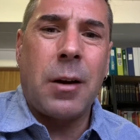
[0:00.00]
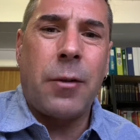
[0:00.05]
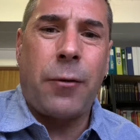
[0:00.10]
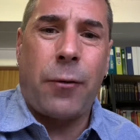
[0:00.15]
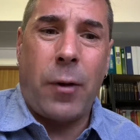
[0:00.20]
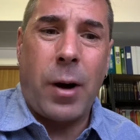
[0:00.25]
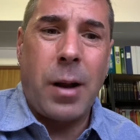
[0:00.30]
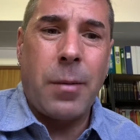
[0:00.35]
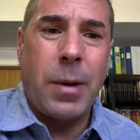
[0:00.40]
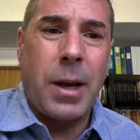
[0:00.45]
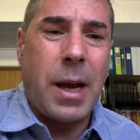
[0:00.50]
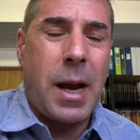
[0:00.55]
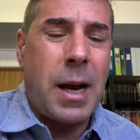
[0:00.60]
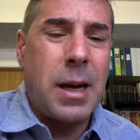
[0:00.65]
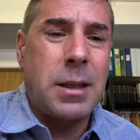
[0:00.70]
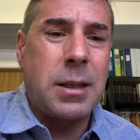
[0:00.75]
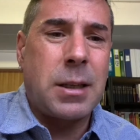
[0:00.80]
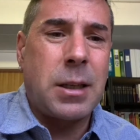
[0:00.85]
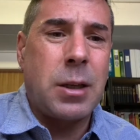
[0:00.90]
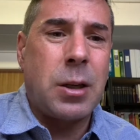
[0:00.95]
framing
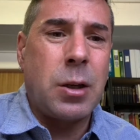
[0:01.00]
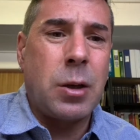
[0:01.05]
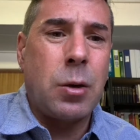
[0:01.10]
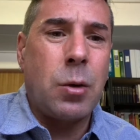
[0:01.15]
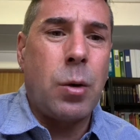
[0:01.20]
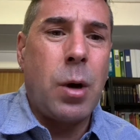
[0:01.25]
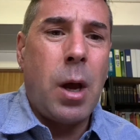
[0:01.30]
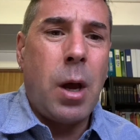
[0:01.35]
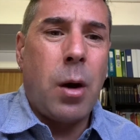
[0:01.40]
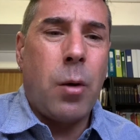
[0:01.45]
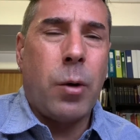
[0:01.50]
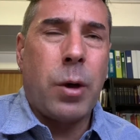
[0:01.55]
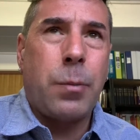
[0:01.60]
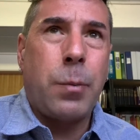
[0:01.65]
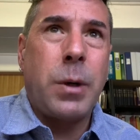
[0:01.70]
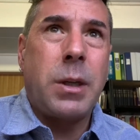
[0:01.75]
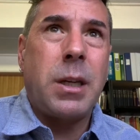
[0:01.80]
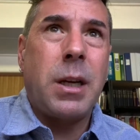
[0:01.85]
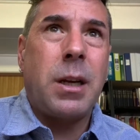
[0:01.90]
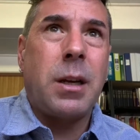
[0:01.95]
has to do with
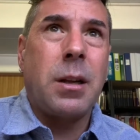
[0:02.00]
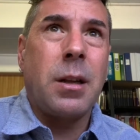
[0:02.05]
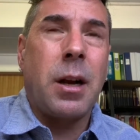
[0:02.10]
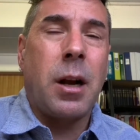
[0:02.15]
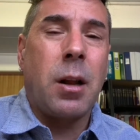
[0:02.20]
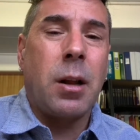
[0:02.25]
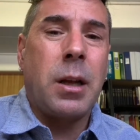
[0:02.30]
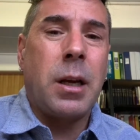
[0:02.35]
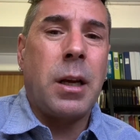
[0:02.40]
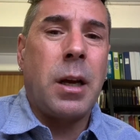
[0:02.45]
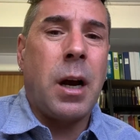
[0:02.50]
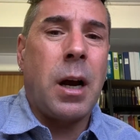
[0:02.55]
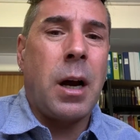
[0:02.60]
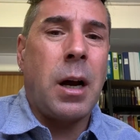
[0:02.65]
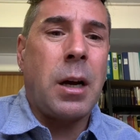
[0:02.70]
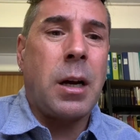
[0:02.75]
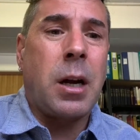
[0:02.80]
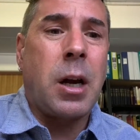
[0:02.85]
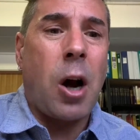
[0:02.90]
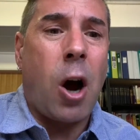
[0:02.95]
particularly
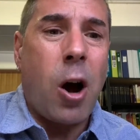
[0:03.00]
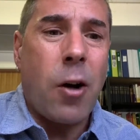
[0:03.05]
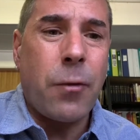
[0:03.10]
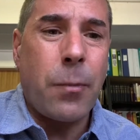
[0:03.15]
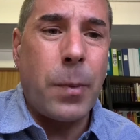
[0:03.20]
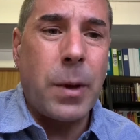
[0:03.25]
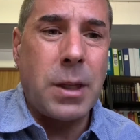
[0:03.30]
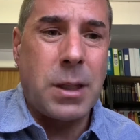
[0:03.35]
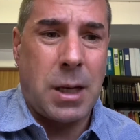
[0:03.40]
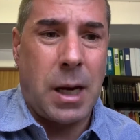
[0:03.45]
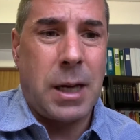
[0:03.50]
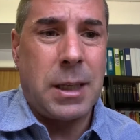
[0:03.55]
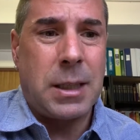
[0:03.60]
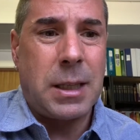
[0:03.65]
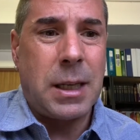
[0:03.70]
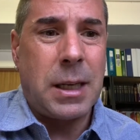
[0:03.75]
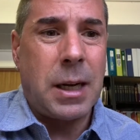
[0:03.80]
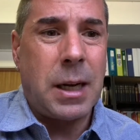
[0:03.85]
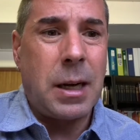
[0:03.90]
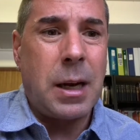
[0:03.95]
Goffman's
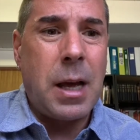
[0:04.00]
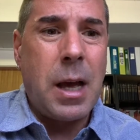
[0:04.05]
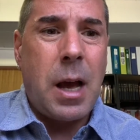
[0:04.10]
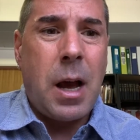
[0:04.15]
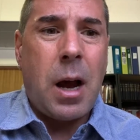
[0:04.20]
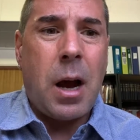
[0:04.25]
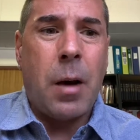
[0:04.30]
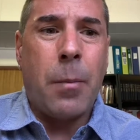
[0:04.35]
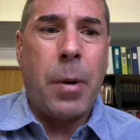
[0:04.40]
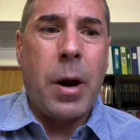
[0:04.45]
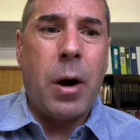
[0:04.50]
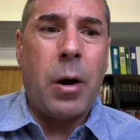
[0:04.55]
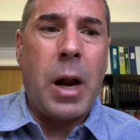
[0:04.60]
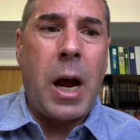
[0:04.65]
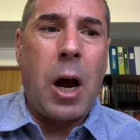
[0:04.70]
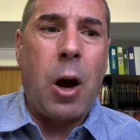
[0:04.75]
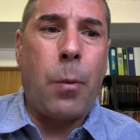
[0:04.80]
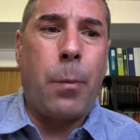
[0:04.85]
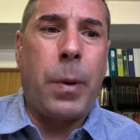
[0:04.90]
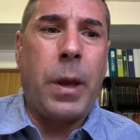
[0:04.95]
idea about
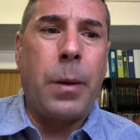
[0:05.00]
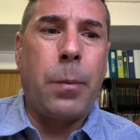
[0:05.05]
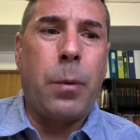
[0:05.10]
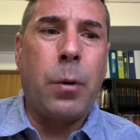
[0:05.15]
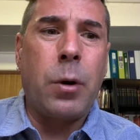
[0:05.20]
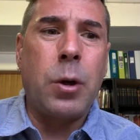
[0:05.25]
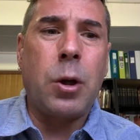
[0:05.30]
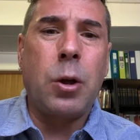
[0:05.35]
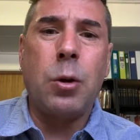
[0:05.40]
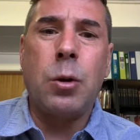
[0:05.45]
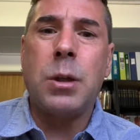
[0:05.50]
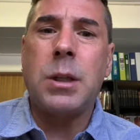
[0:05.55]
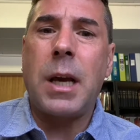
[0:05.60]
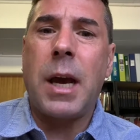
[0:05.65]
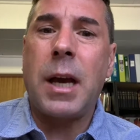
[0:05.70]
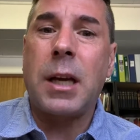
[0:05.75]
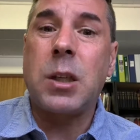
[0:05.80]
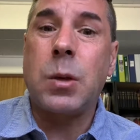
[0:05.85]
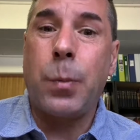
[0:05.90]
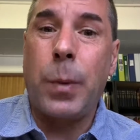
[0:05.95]
how people use
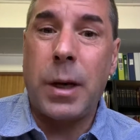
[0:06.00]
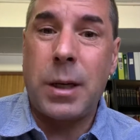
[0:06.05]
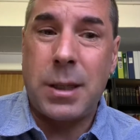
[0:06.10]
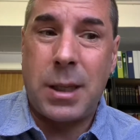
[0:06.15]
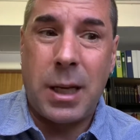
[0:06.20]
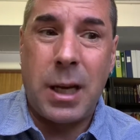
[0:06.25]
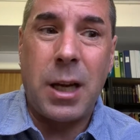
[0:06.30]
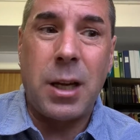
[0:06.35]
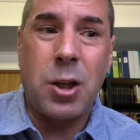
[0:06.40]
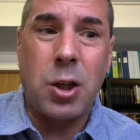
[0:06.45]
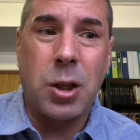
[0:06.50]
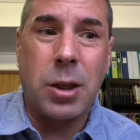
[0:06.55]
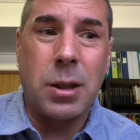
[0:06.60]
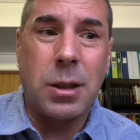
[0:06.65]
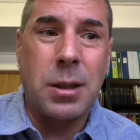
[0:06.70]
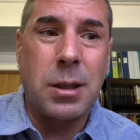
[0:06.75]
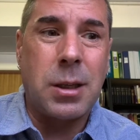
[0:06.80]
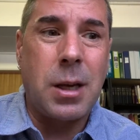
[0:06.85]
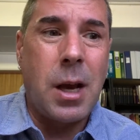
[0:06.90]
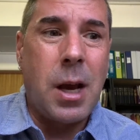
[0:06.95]

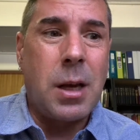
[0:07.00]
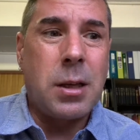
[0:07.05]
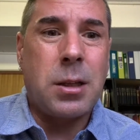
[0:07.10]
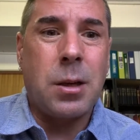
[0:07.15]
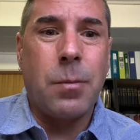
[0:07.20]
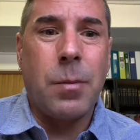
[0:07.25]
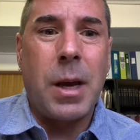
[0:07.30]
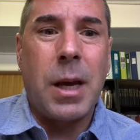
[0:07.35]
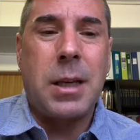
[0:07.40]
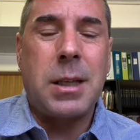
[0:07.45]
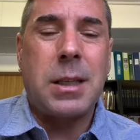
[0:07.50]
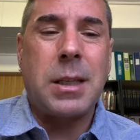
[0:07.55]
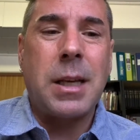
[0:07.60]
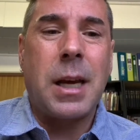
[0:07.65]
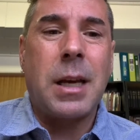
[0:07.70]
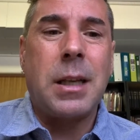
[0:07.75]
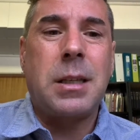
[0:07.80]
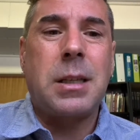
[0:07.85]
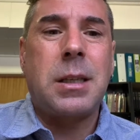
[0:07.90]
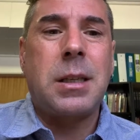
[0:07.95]
expectations to make
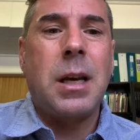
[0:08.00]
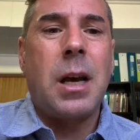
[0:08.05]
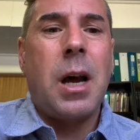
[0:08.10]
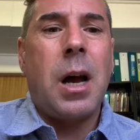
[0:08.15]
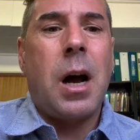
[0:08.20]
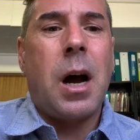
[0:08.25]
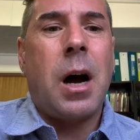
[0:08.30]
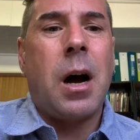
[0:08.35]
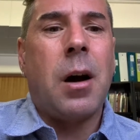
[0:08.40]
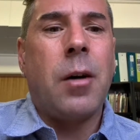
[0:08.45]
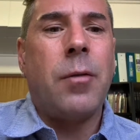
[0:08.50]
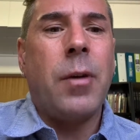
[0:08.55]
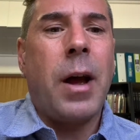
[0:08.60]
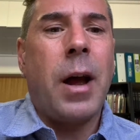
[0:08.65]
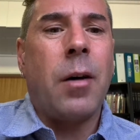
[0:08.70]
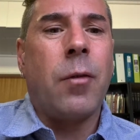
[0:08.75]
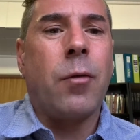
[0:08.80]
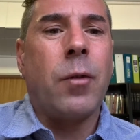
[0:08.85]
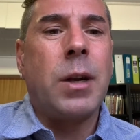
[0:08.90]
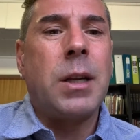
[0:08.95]
sense of
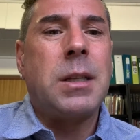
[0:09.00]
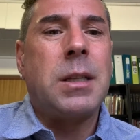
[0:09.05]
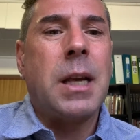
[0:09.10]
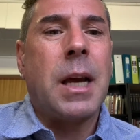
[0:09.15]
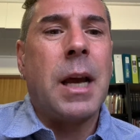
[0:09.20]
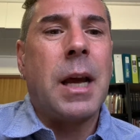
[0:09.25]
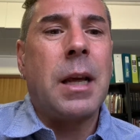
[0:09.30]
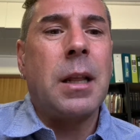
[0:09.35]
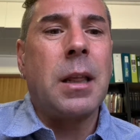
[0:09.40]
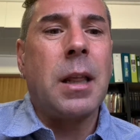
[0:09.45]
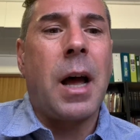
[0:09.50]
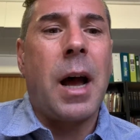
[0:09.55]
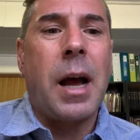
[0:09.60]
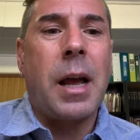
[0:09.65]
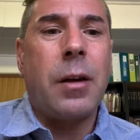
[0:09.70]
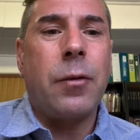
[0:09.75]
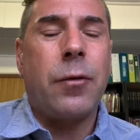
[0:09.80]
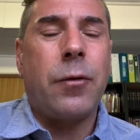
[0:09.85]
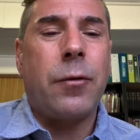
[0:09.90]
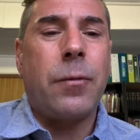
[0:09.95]
everyday
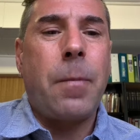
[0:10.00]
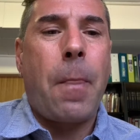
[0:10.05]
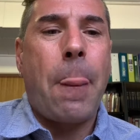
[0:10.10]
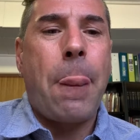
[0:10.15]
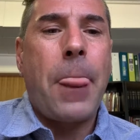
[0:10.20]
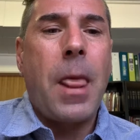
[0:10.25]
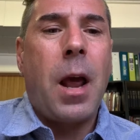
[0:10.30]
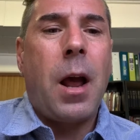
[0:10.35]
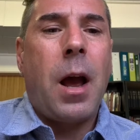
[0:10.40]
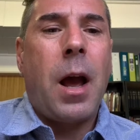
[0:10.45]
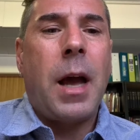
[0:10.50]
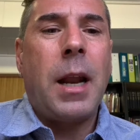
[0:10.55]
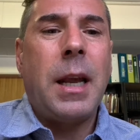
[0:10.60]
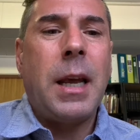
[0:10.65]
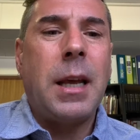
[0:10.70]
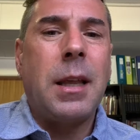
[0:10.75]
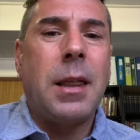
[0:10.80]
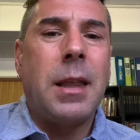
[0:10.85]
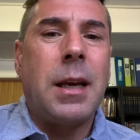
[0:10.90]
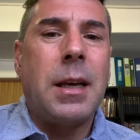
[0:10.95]
life. And
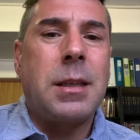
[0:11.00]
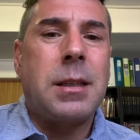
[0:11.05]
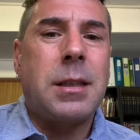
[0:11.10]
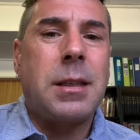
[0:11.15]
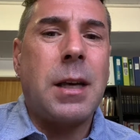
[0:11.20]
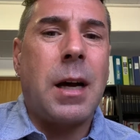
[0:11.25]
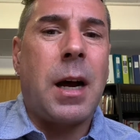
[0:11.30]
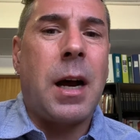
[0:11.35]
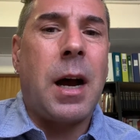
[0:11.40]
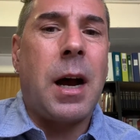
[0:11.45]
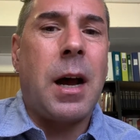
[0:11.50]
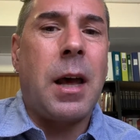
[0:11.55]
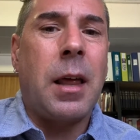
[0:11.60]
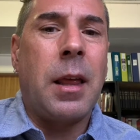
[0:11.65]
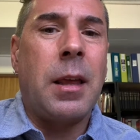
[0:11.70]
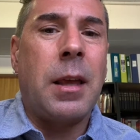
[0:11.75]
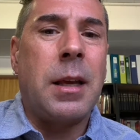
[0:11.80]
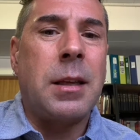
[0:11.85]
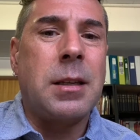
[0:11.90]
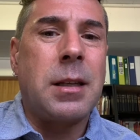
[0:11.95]
in this
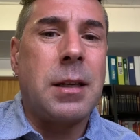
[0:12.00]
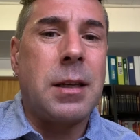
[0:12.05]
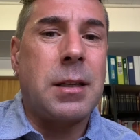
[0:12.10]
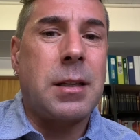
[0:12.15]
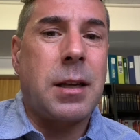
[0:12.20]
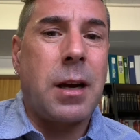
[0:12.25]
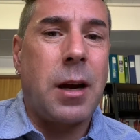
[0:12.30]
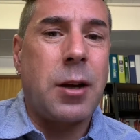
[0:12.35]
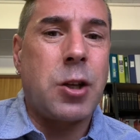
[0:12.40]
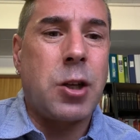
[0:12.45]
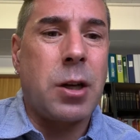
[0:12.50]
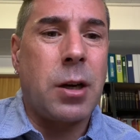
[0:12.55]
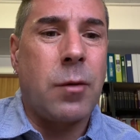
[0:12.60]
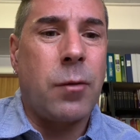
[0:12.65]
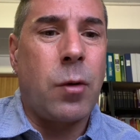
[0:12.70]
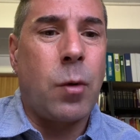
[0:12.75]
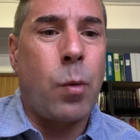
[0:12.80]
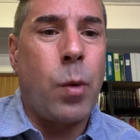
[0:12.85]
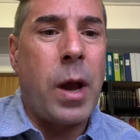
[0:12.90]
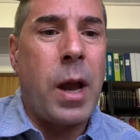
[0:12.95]
is a discussion
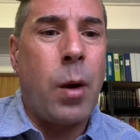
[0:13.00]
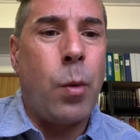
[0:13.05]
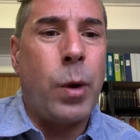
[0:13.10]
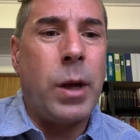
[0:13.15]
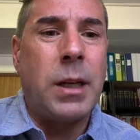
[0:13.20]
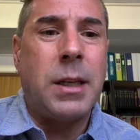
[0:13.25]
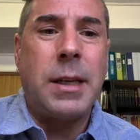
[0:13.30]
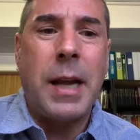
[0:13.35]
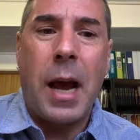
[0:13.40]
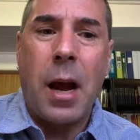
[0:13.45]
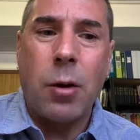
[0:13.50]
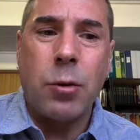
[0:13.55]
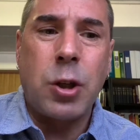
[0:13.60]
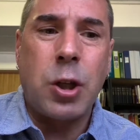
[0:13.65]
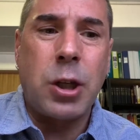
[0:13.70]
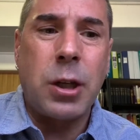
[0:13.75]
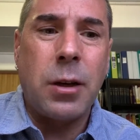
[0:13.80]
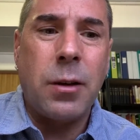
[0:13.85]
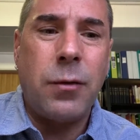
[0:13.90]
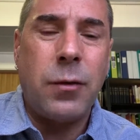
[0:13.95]
of the way we
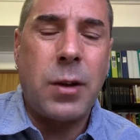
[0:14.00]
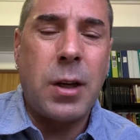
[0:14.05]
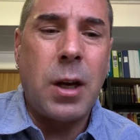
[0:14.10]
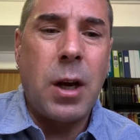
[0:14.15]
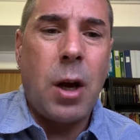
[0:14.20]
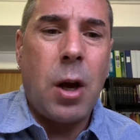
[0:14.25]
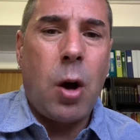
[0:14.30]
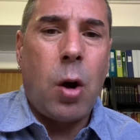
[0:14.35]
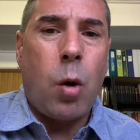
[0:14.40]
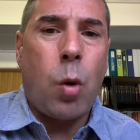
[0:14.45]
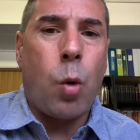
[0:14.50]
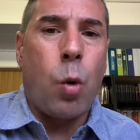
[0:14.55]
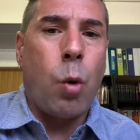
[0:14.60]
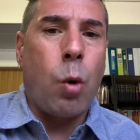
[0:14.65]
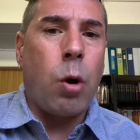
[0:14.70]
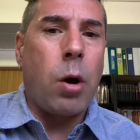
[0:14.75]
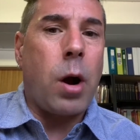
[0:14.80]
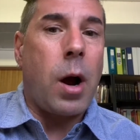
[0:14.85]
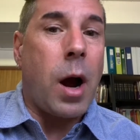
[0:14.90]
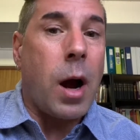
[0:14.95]
downshift
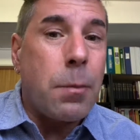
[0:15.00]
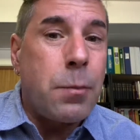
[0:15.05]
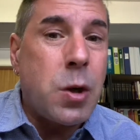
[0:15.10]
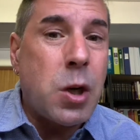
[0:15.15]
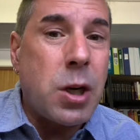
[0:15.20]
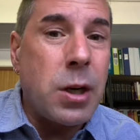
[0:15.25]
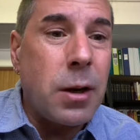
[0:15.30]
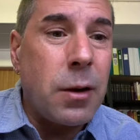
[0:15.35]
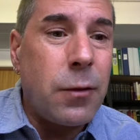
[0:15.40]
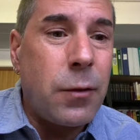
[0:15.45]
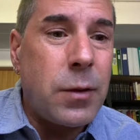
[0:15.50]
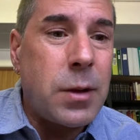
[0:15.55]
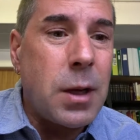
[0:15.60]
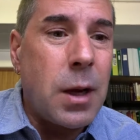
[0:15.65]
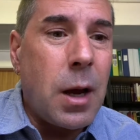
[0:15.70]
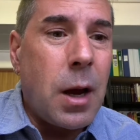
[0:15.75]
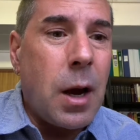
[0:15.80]
or upshift